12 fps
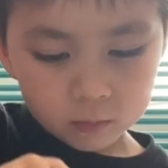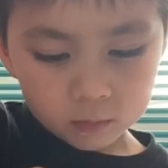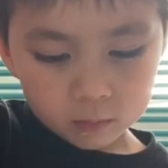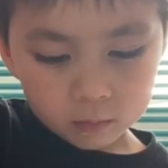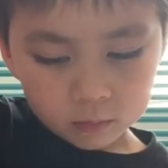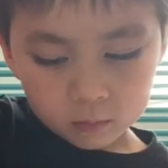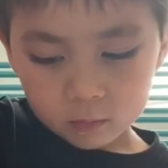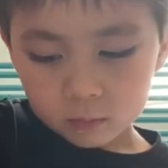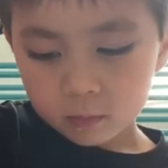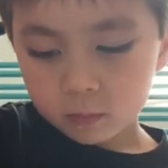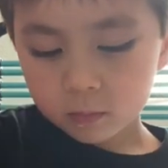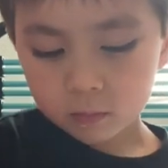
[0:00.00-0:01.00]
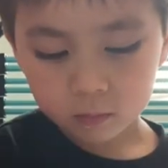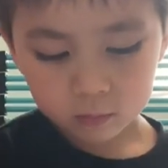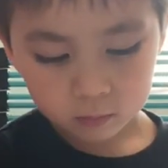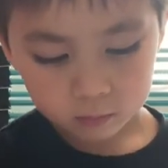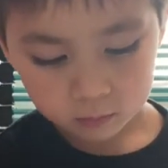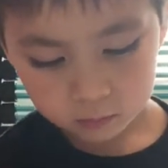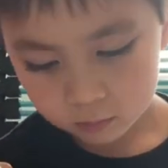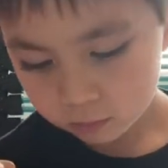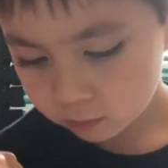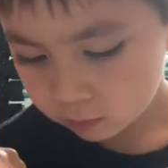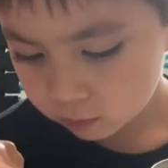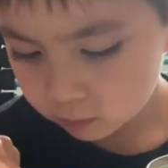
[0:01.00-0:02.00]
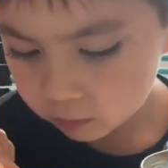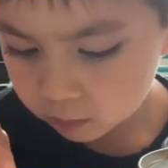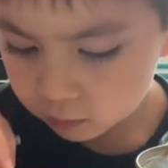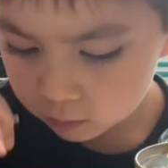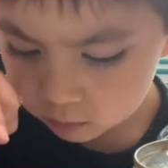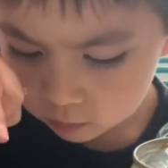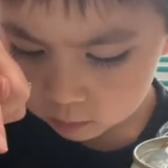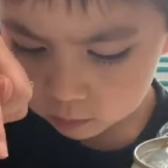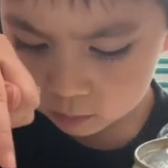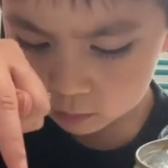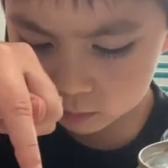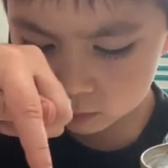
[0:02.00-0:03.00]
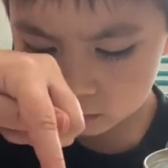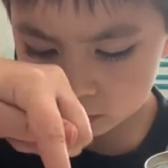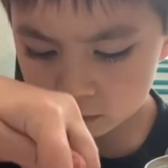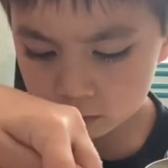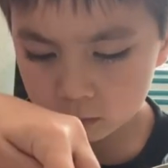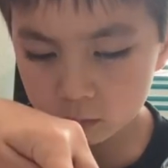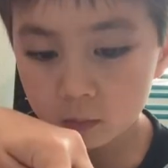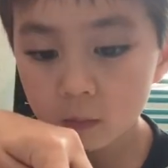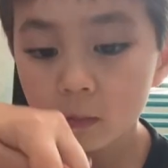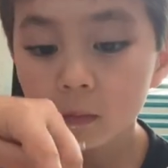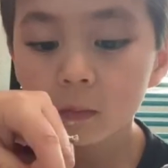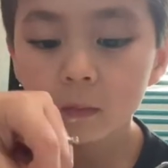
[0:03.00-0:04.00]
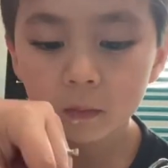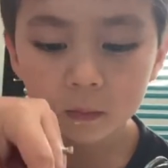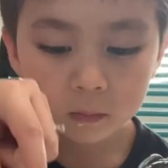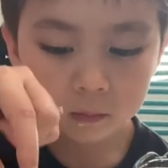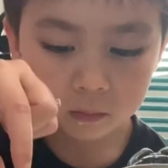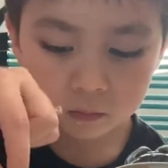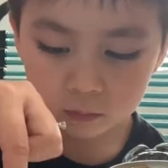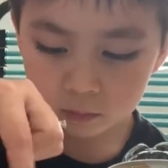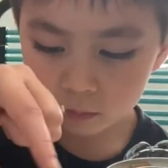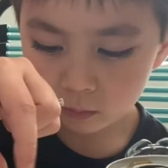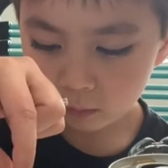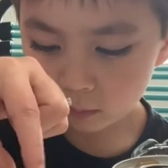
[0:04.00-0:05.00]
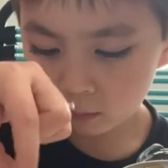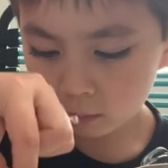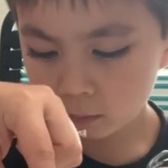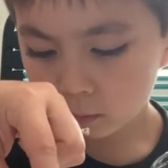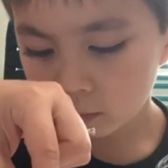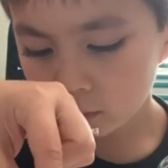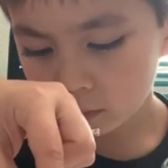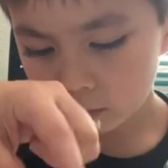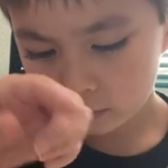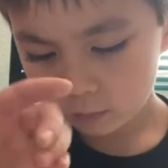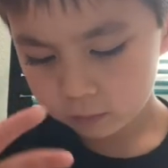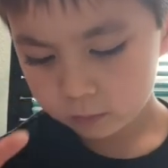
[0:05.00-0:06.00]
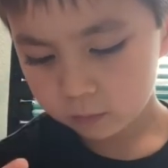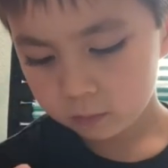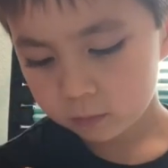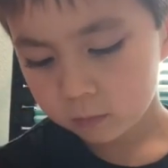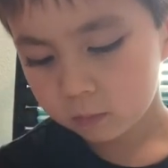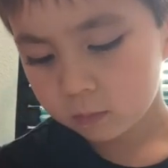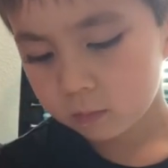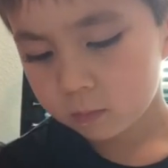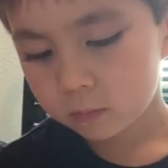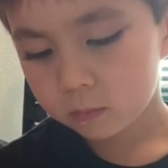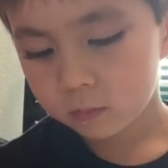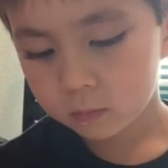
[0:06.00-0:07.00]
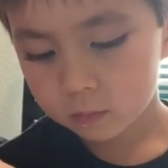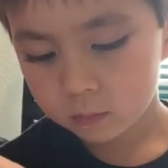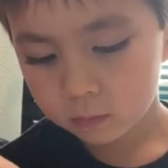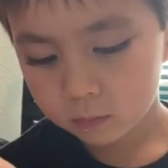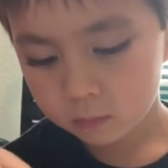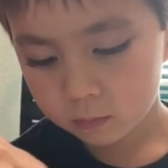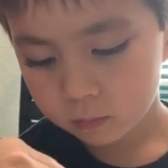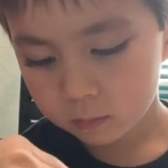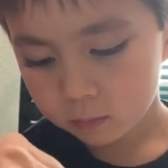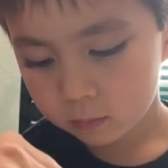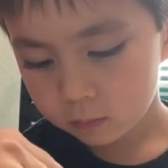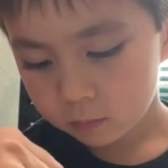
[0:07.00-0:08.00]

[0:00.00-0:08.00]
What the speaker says: [no speech]